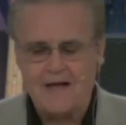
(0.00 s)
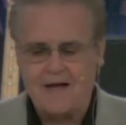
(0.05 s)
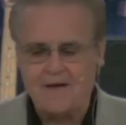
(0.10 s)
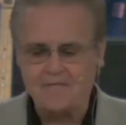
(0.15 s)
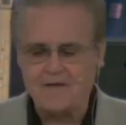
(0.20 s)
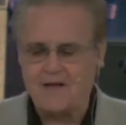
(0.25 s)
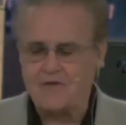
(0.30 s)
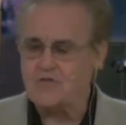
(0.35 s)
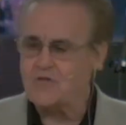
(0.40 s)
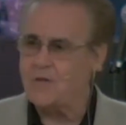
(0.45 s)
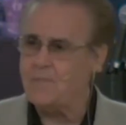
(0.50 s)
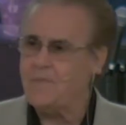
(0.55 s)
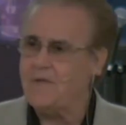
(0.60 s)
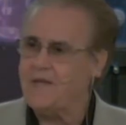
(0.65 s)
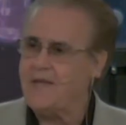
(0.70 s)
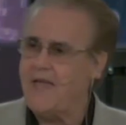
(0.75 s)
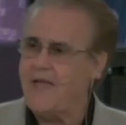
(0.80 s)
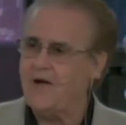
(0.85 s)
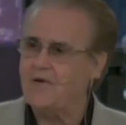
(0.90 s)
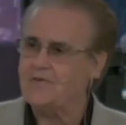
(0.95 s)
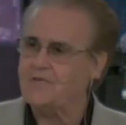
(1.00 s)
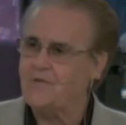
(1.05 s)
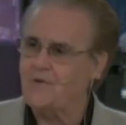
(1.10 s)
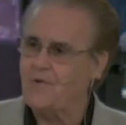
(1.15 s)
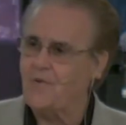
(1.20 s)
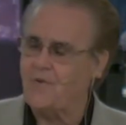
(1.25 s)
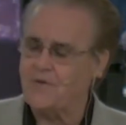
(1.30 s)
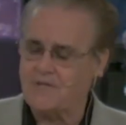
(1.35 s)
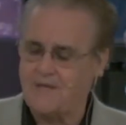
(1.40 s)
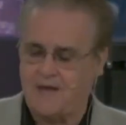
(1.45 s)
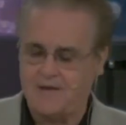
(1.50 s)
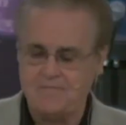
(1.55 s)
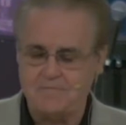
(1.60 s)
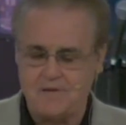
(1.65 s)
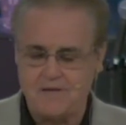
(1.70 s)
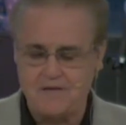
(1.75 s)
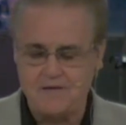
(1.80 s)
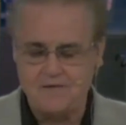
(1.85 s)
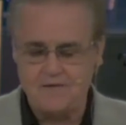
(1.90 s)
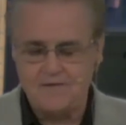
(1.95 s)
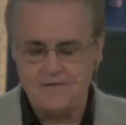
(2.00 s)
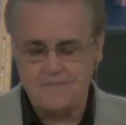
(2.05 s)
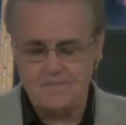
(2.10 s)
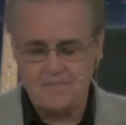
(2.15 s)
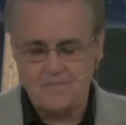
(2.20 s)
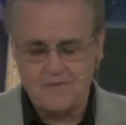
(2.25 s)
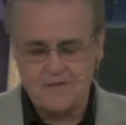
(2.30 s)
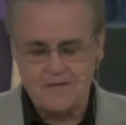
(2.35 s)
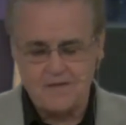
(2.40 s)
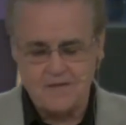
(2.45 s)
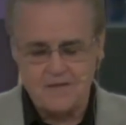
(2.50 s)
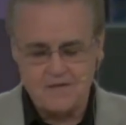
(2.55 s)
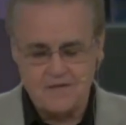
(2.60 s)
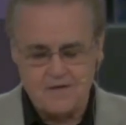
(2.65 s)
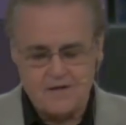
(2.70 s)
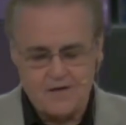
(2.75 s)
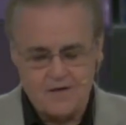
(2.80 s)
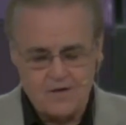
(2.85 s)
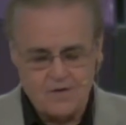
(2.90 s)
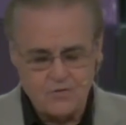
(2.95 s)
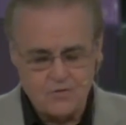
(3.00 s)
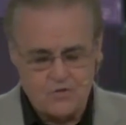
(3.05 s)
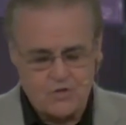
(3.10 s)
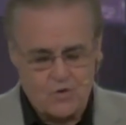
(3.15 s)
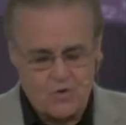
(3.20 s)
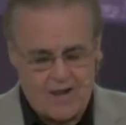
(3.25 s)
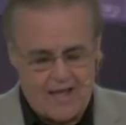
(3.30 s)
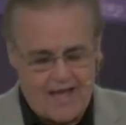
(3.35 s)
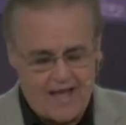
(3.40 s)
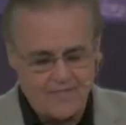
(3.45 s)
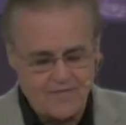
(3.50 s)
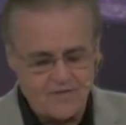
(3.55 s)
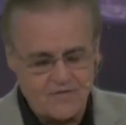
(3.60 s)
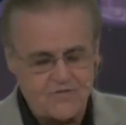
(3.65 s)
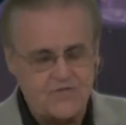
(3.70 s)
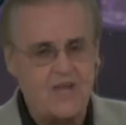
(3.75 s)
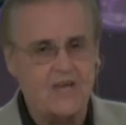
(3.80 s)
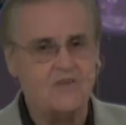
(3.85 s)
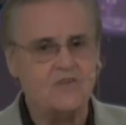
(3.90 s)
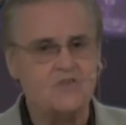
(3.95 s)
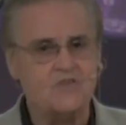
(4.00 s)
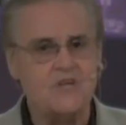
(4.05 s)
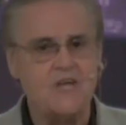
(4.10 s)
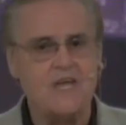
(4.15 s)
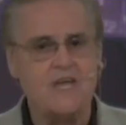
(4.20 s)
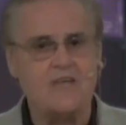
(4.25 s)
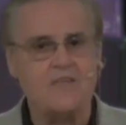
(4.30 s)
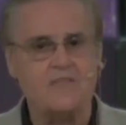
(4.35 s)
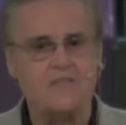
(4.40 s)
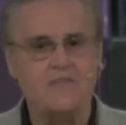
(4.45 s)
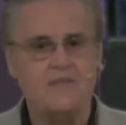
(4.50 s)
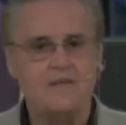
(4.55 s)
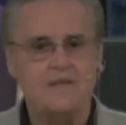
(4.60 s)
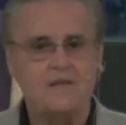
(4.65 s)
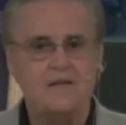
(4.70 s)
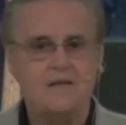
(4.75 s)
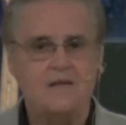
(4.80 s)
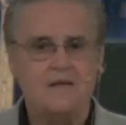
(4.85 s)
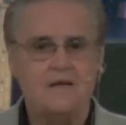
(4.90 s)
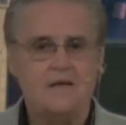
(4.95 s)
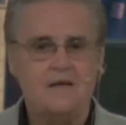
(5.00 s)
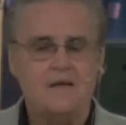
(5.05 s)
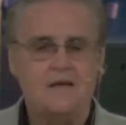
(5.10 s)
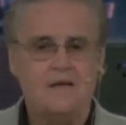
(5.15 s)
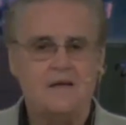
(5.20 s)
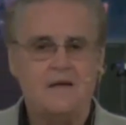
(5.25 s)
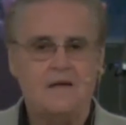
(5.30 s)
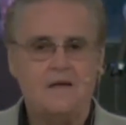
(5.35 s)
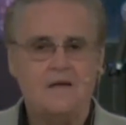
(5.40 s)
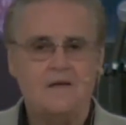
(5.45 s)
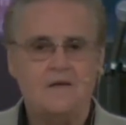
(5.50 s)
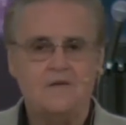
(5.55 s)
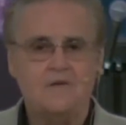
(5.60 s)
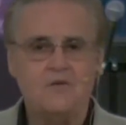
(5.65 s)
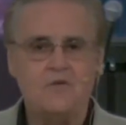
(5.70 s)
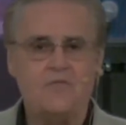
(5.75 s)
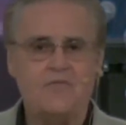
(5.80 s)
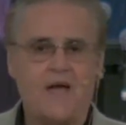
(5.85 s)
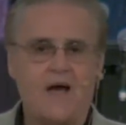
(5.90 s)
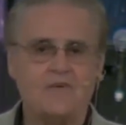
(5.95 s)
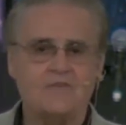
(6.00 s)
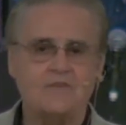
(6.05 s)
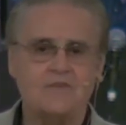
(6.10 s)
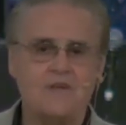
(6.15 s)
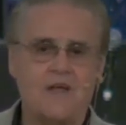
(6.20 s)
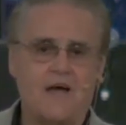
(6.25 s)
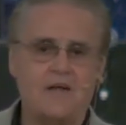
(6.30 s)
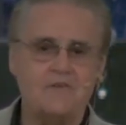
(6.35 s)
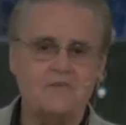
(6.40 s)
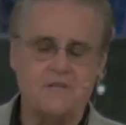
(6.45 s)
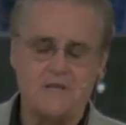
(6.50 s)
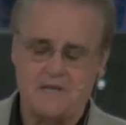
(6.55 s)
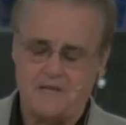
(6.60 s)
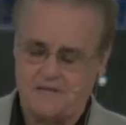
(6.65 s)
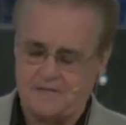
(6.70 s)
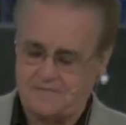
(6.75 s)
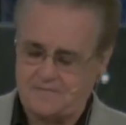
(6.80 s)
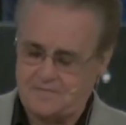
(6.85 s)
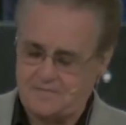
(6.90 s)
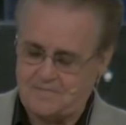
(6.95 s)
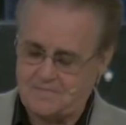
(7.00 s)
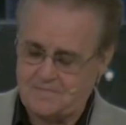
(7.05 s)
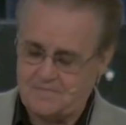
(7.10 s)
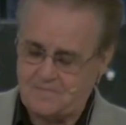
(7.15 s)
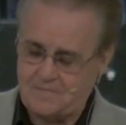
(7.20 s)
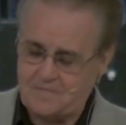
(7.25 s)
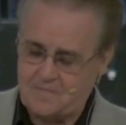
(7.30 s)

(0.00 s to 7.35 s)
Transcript: I've got something else the Lord gave me July the 16th, 2019.